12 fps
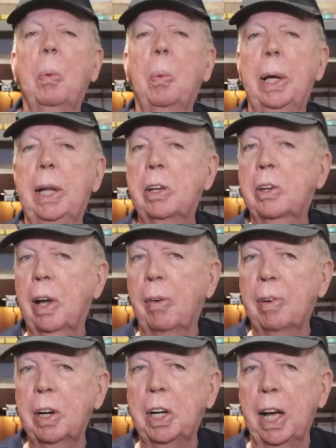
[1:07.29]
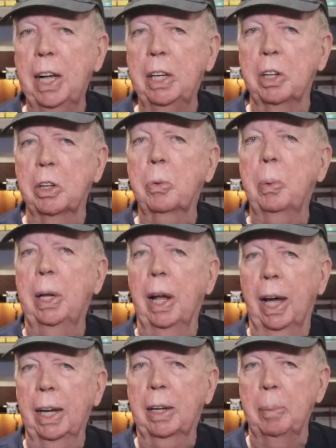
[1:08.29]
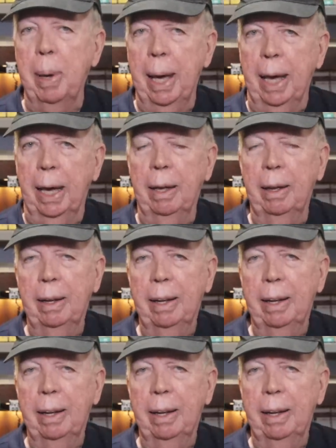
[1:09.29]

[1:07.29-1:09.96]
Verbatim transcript: we discover changes we'd like to make.